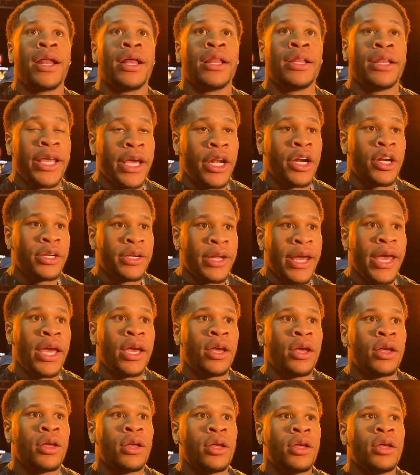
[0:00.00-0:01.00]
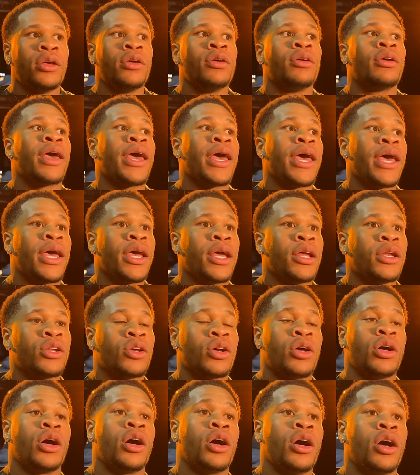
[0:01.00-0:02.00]
a later date and
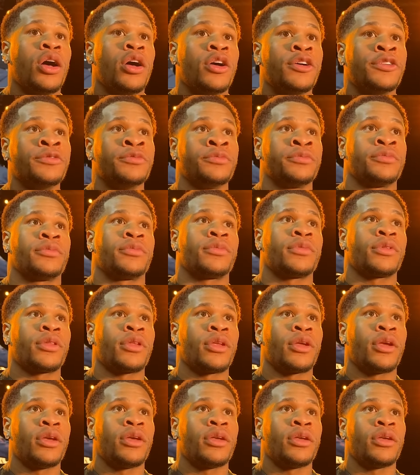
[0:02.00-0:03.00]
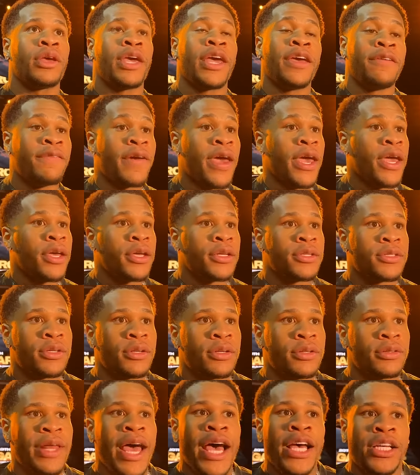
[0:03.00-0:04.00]
in Vegas.
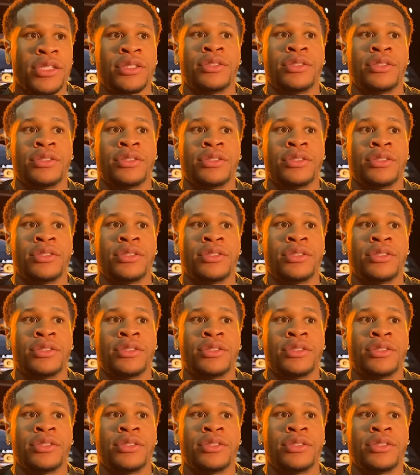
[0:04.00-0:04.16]
That's